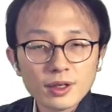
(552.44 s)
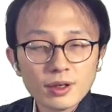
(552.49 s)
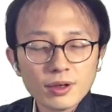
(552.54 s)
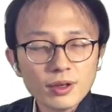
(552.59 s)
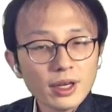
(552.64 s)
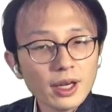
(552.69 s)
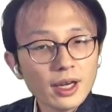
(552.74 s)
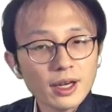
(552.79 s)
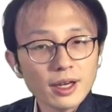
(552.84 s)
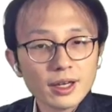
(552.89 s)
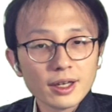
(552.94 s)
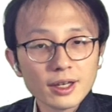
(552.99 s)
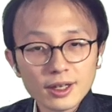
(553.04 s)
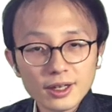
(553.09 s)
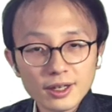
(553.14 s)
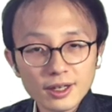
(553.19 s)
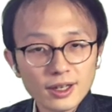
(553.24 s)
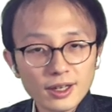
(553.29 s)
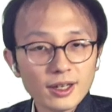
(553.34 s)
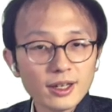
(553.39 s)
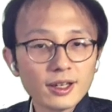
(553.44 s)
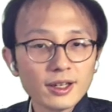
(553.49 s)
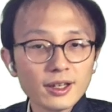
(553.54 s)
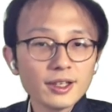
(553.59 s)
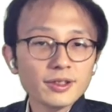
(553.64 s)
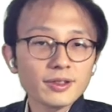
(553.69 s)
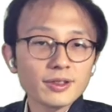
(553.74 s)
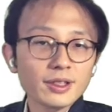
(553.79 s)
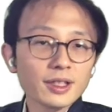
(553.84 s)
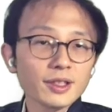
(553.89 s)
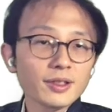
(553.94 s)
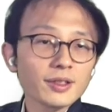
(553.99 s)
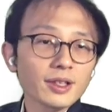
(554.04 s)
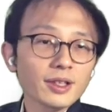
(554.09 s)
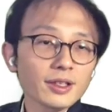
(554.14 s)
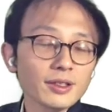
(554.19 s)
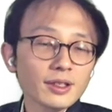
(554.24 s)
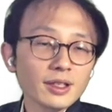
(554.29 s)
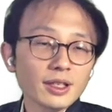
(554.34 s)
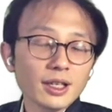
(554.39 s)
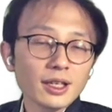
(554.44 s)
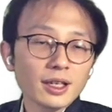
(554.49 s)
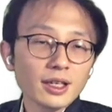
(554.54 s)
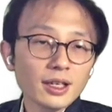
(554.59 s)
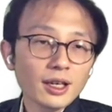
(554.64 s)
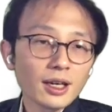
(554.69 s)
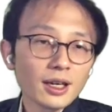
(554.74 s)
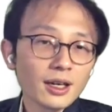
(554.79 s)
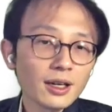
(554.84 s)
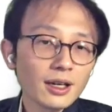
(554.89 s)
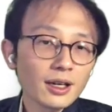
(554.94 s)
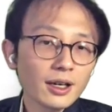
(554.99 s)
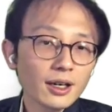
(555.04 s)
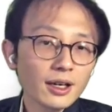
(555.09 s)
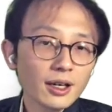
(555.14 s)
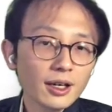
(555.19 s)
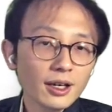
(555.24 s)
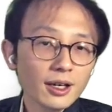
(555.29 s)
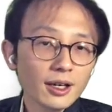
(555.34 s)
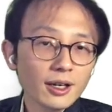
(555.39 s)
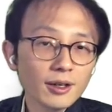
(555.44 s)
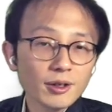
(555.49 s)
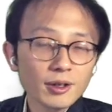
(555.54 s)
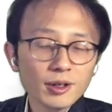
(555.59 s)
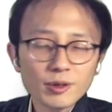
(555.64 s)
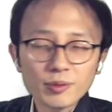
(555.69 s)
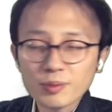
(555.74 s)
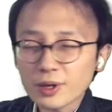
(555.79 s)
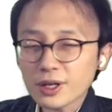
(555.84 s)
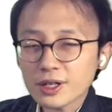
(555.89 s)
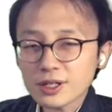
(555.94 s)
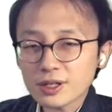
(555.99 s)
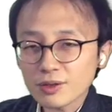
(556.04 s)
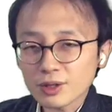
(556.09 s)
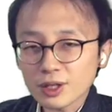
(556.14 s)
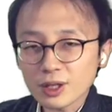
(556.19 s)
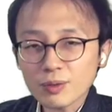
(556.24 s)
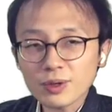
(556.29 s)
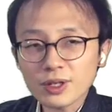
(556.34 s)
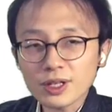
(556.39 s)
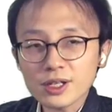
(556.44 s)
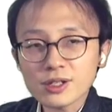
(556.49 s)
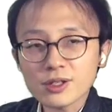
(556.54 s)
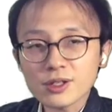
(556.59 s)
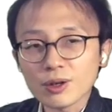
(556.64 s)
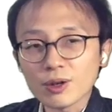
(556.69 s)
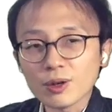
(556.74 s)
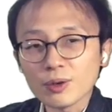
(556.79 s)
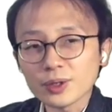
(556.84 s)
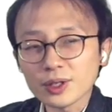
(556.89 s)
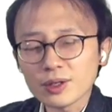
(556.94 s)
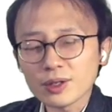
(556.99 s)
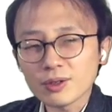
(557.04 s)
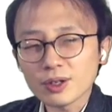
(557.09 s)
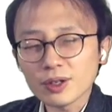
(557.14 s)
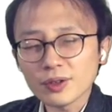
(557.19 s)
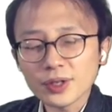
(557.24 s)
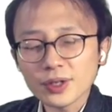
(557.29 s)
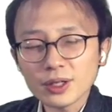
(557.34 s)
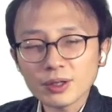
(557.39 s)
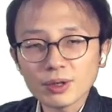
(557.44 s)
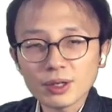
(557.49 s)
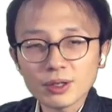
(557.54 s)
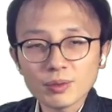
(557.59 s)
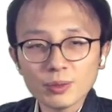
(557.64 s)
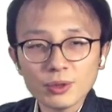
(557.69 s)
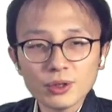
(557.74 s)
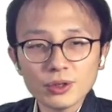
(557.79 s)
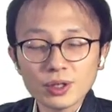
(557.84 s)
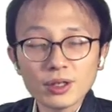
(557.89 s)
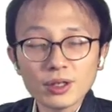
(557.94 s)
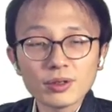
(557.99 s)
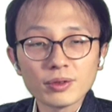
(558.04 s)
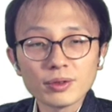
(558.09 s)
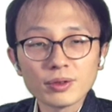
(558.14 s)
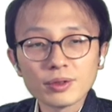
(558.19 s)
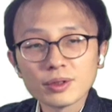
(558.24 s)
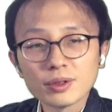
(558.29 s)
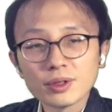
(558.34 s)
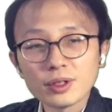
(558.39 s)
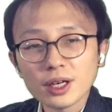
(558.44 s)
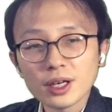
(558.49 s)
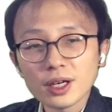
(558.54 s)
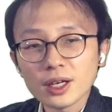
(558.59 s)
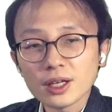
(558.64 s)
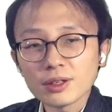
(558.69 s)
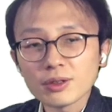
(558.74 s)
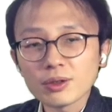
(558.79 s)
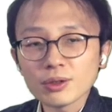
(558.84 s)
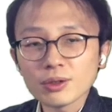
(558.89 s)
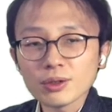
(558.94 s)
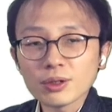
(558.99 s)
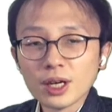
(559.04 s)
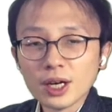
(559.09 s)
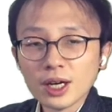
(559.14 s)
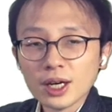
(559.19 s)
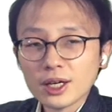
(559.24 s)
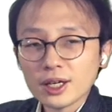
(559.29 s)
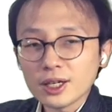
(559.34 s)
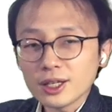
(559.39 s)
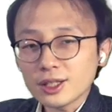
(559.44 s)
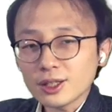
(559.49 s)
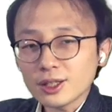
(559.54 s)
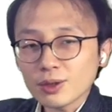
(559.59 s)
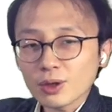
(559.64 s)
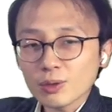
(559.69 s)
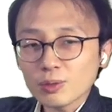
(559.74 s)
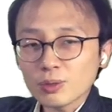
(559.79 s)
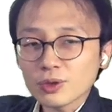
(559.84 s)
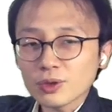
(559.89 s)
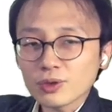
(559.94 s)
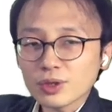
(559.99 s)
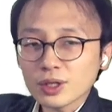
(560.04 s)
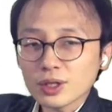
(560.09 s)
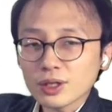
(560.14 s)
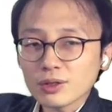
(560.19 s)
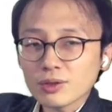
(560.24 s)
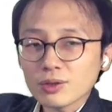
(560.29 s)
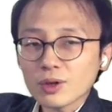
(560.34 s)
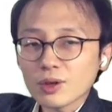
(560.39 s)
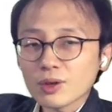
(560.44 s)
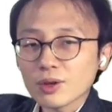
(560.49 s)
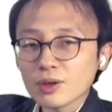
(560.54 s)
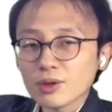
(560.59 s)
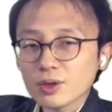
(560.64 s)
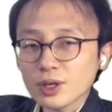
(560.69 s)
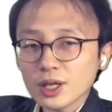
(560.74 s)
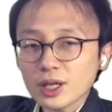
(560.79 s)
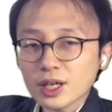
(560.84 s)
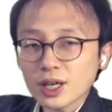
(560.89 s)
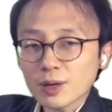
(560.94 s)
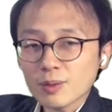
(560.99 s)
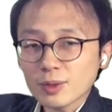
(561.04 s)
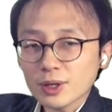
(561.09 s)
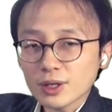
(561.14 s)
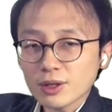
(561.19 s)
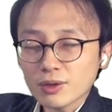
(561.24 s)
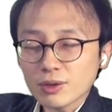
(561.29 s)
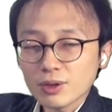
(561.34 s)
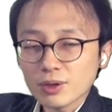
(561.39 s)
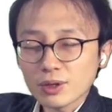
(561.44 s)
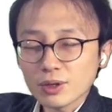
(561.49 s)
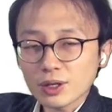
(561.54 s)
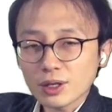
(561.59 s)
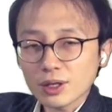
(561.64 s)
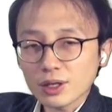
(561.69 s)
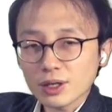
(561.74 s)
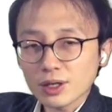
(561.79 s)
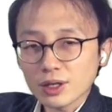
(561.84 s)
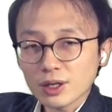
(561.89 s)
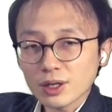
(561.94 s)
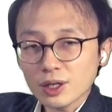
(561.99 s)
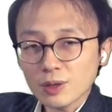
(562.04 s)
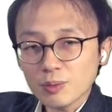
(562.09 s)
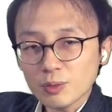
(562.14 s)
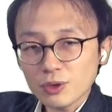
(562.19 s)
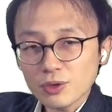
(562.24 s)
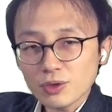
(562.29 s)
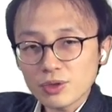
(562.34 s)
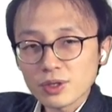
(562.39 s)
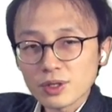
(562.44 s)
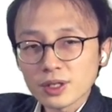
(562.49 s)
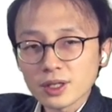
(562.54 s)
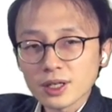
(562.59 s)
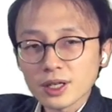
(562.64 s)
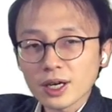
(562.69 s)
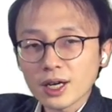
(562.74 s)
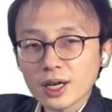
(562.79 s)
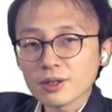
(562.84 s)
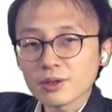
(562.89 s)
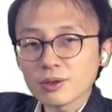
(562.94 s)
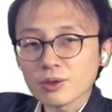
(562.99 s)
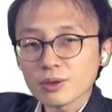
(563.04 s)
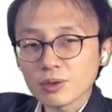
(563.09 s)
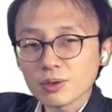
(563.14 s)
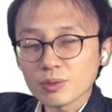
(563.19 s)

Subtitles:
Okay, let's discuss the basic definition of the neural network model. And it computed incoming inputs and